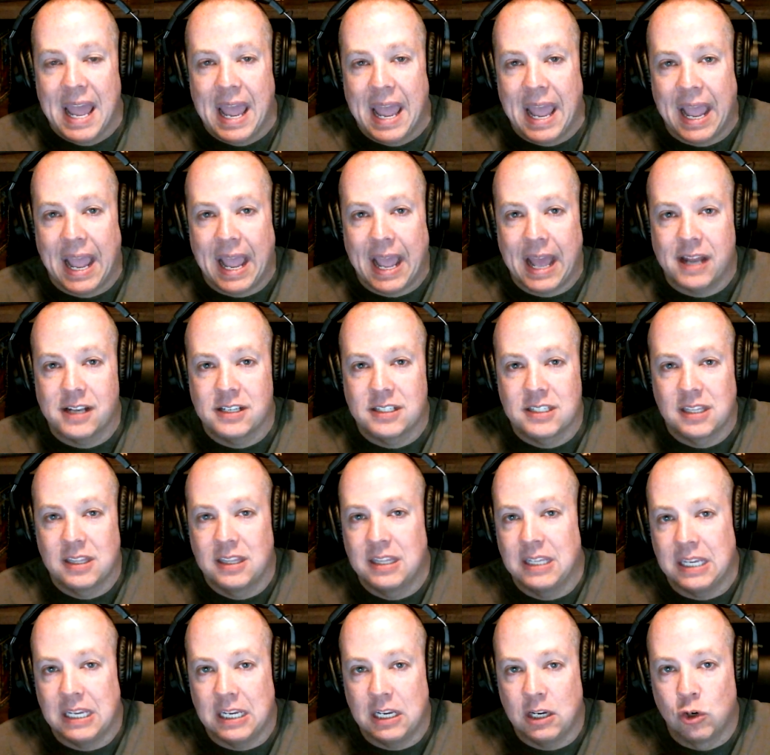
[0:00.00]
And
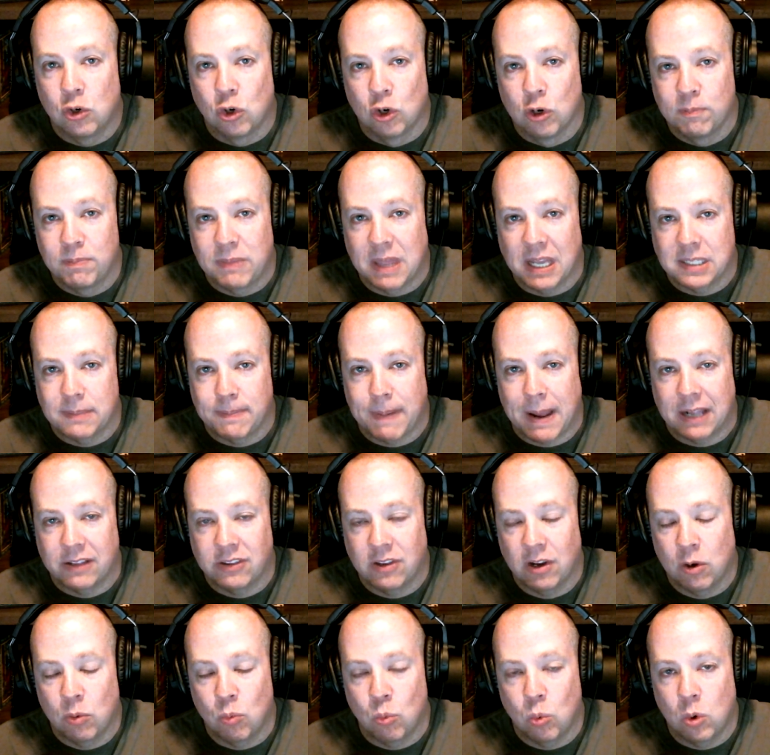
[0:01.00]
the group that's back
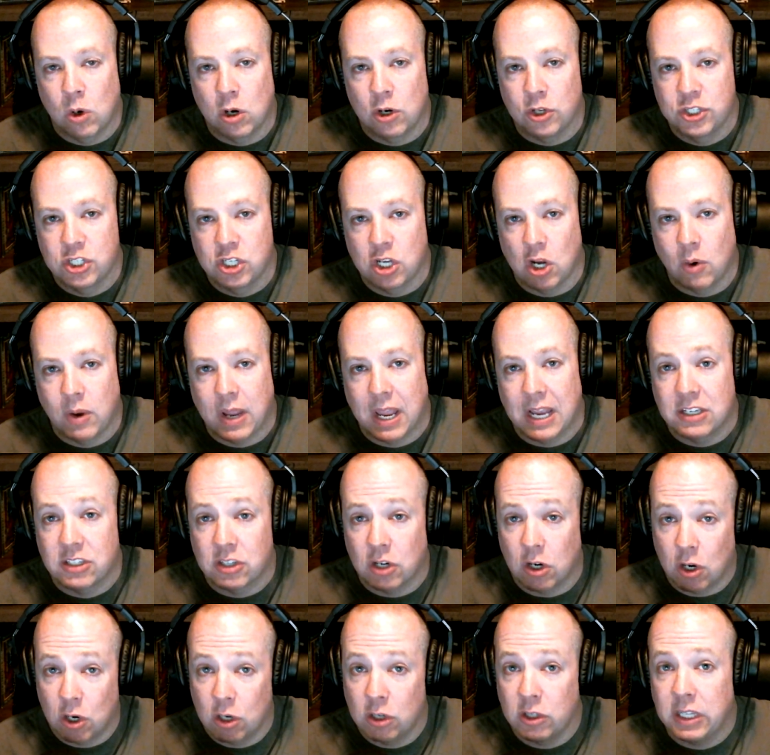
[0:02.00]
there in World Showcase,
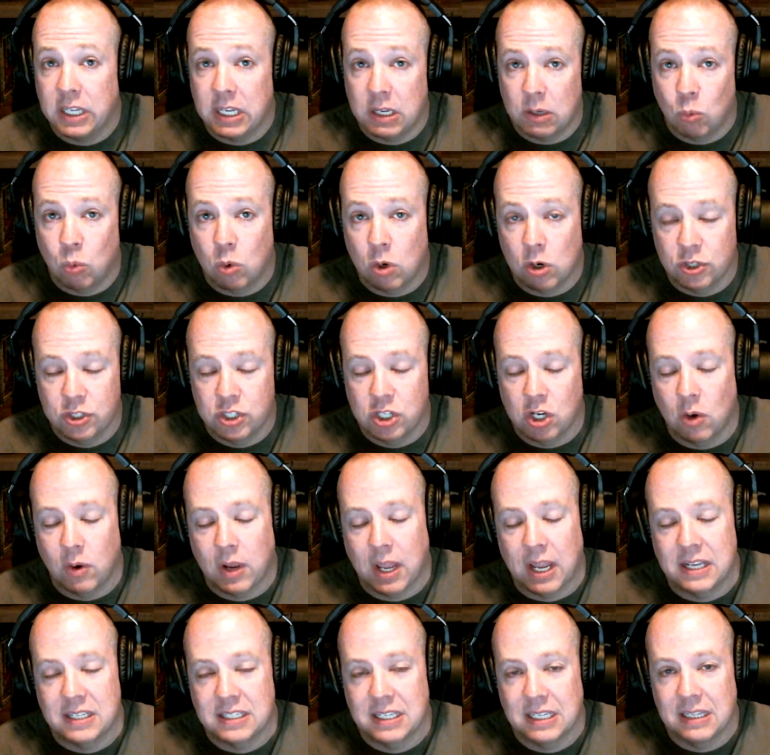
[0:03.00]
early in World
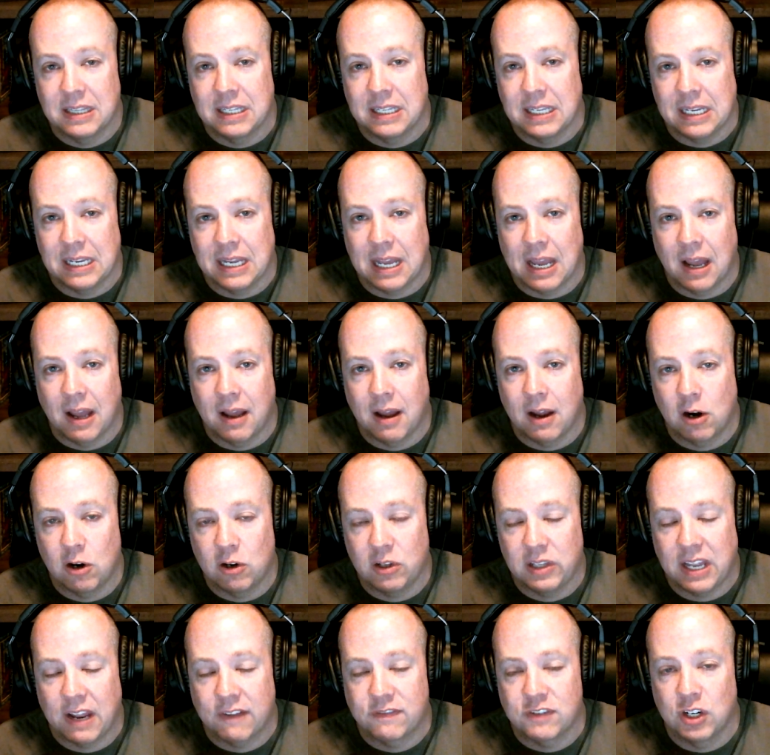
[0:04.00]
Showcase in the
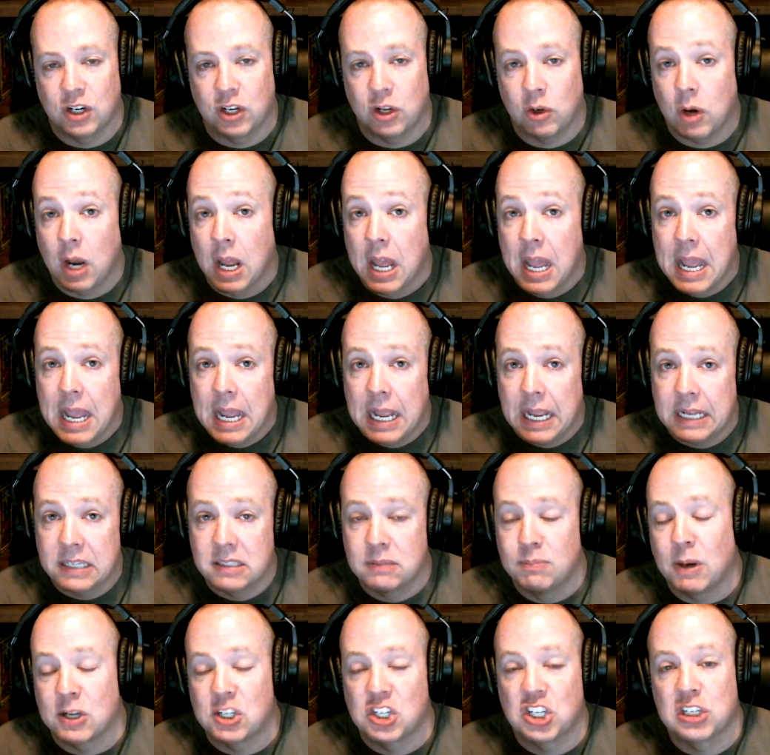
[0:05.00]
early afternoon,
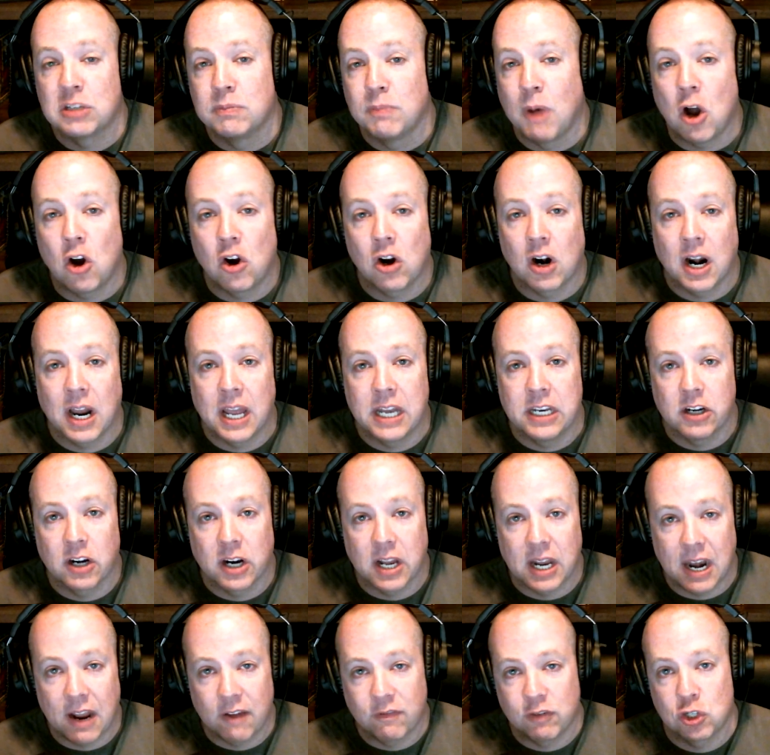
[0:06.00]
is much smaller, and you're
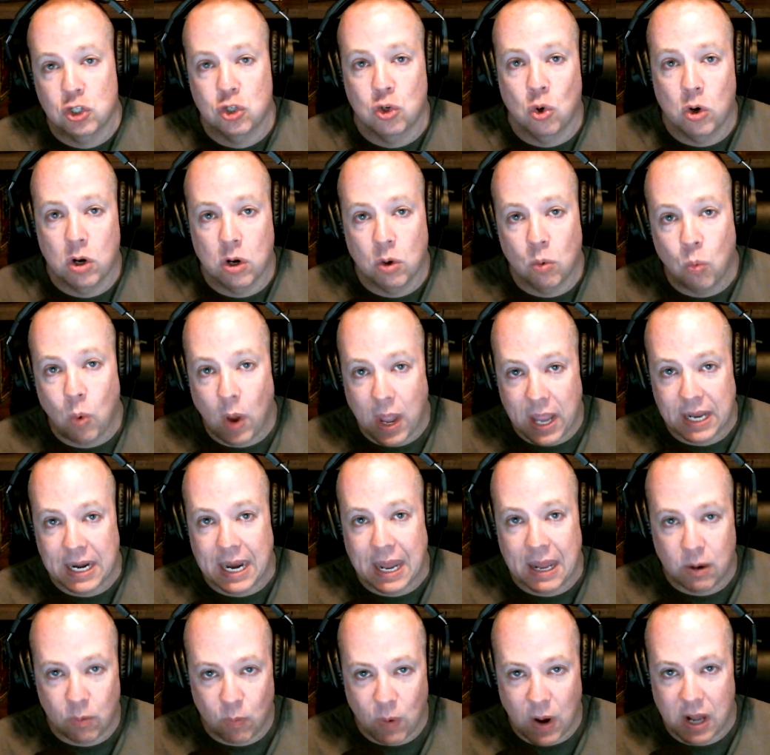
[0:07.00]
going to have a shorter wait
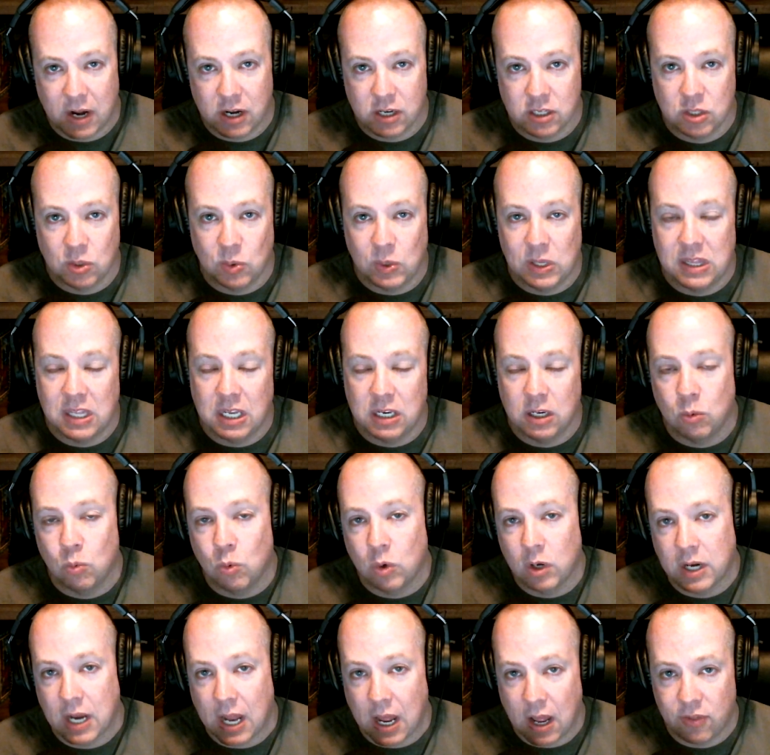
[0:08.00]
at Ratatouille than you
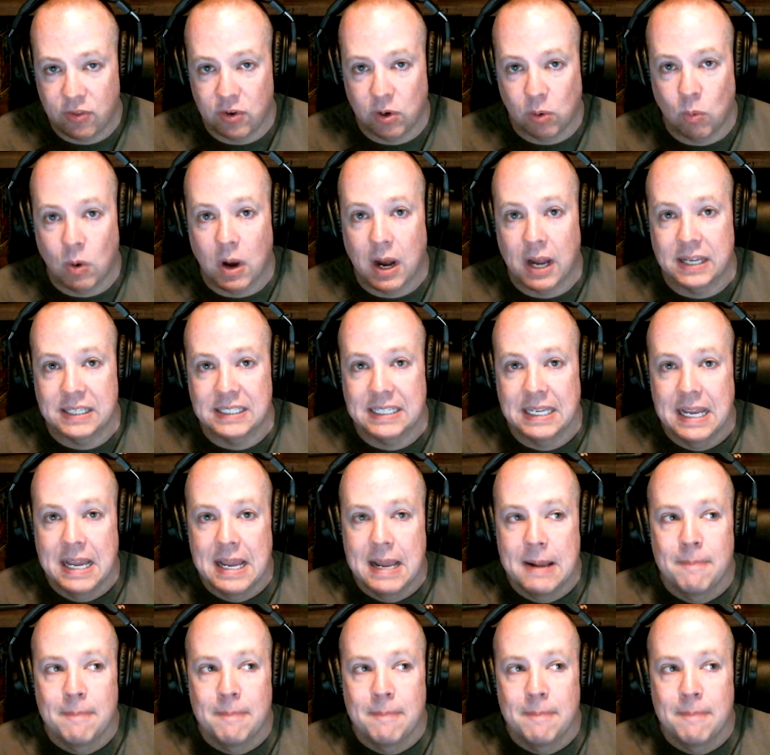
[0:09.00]
would otherwise.